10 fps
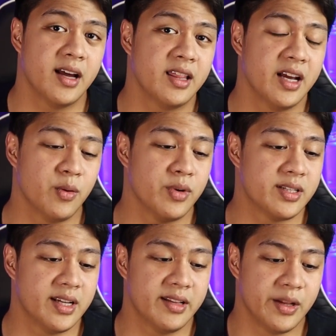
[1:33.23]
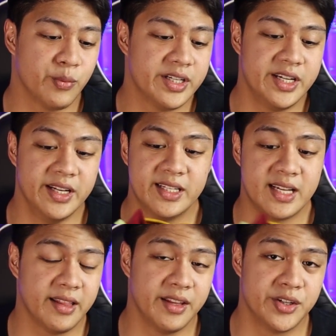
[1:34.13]
I think it was said that when she
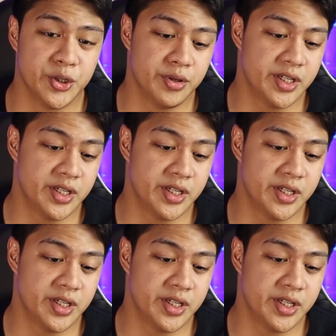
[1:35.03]
designed the shoe,